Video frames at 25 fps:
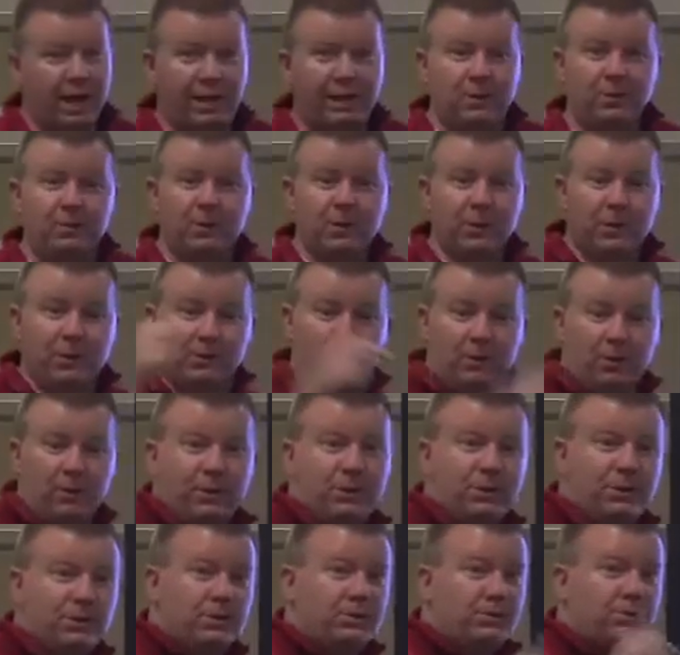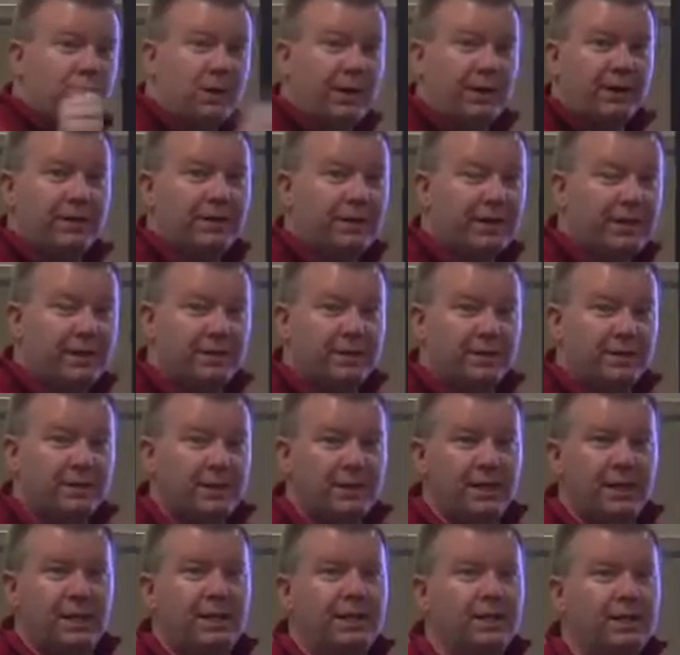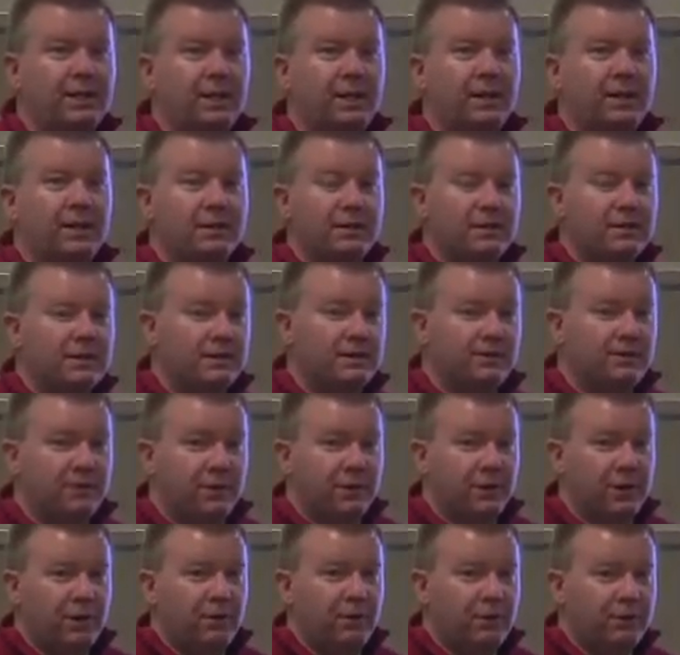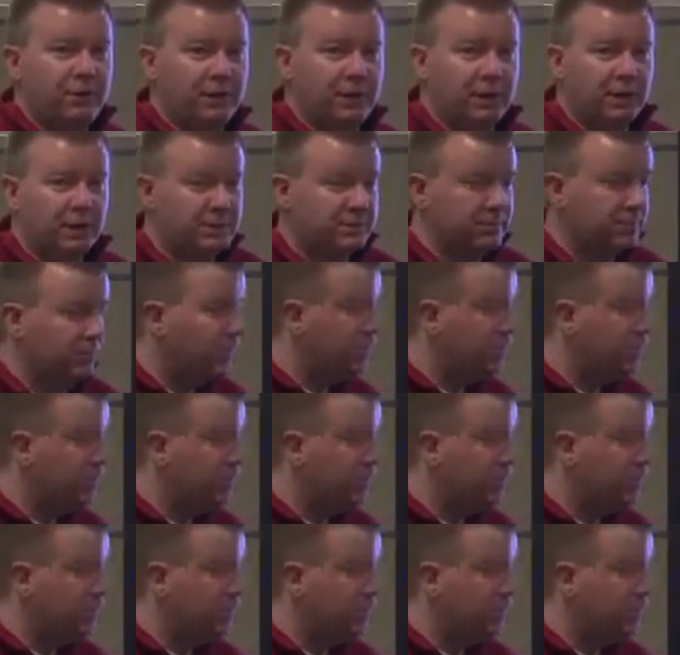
And then it'll point you directly into the need to then figure out what the customer